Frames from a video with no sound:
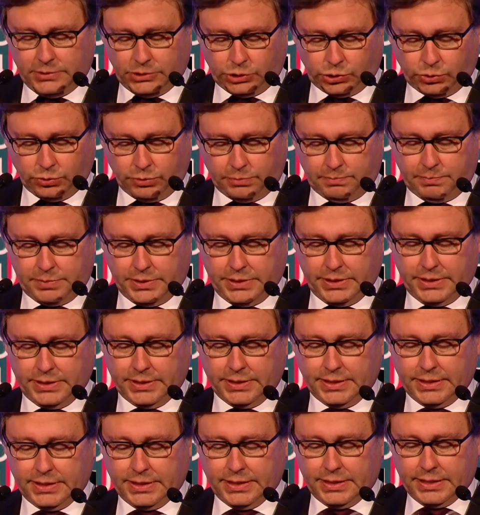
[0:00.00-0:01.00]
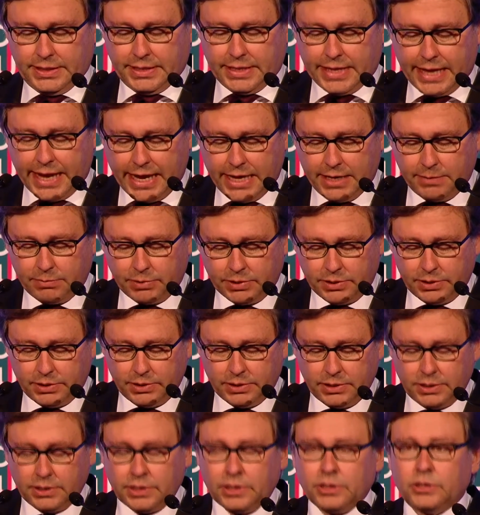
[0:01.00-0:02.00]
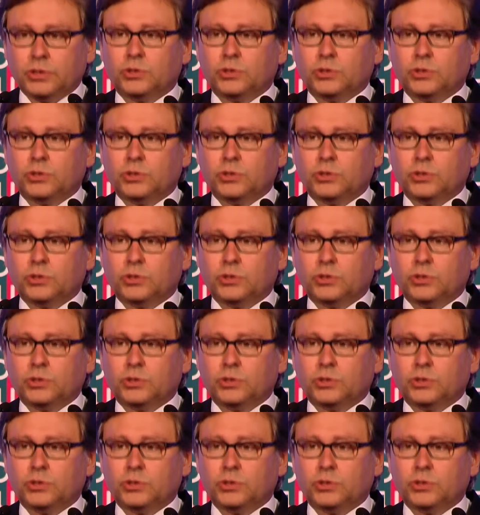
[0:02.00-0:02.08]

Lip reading: we should be able